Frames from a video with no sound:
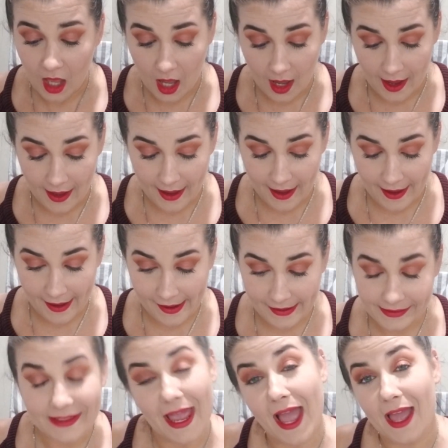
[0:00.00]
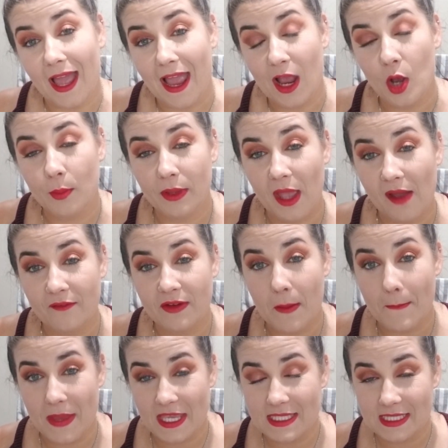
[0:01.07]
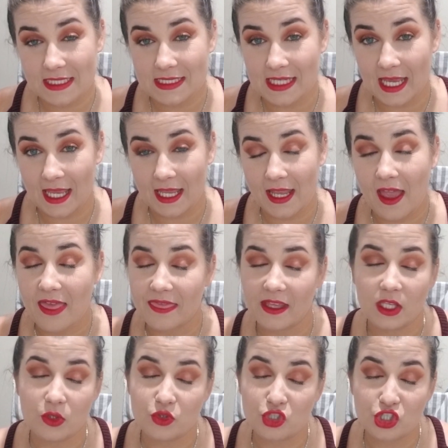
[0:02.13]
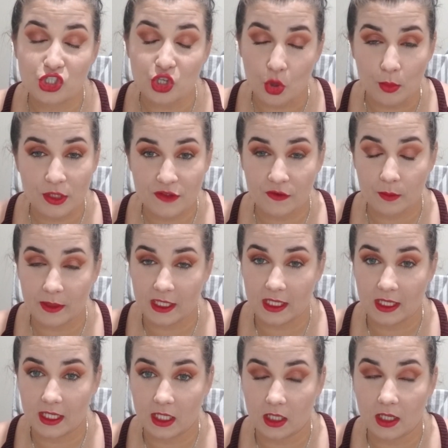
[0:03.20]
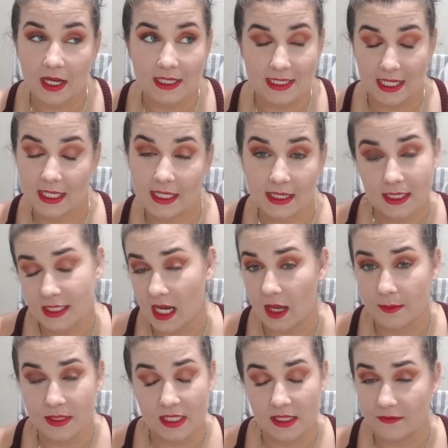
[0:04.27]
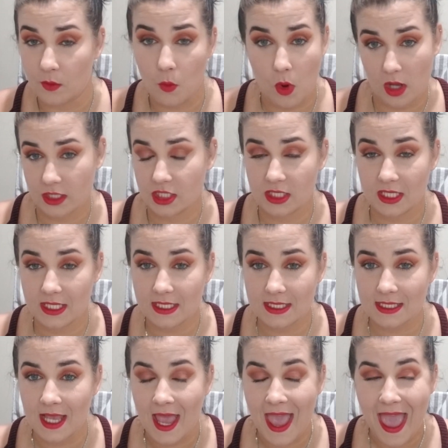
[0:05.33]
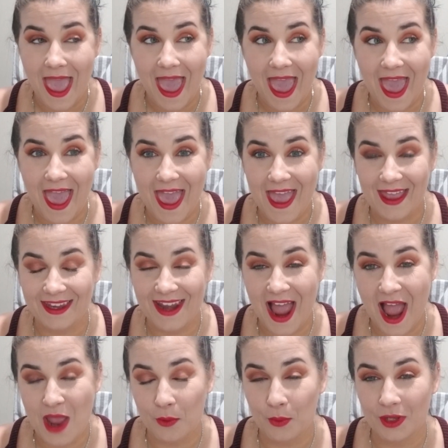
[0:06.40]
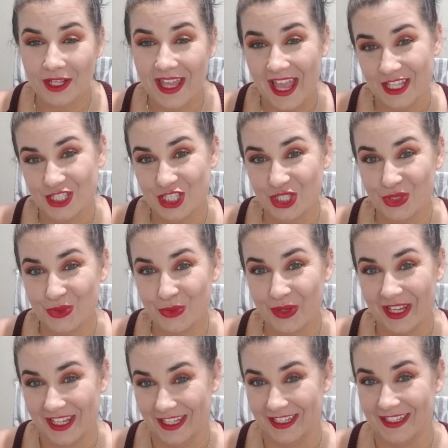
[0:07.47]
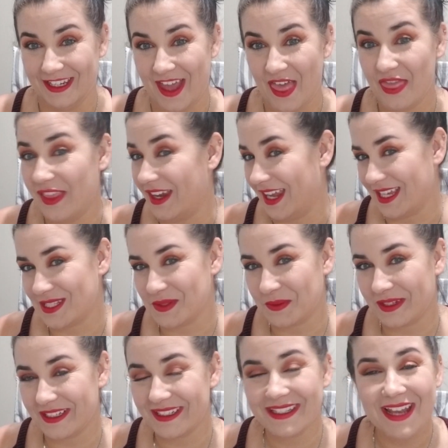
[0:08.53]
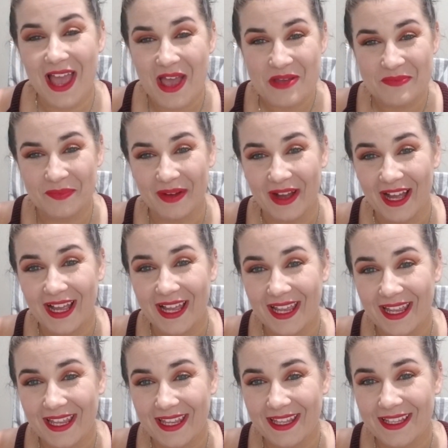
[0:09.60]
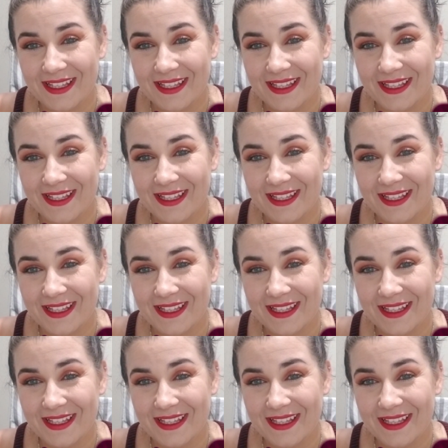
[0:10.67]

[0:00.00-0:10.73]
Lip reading: And yeah, I hope you have an amazing day. Thank you so much for being here and taking the time to even watch this. And I will catch you in the next one. Bye.